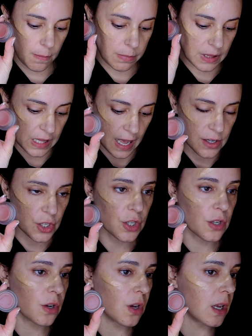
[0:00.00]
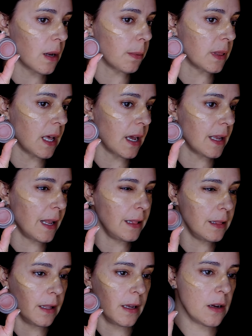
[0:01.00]
blush and apply a
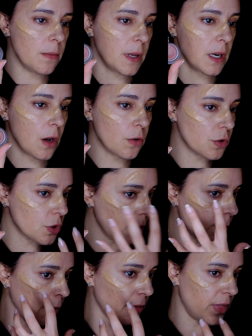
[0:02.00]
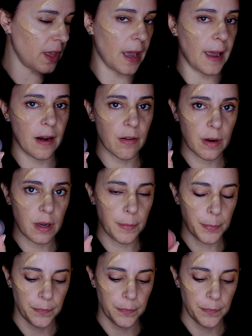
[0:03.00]
little bit on top of the area.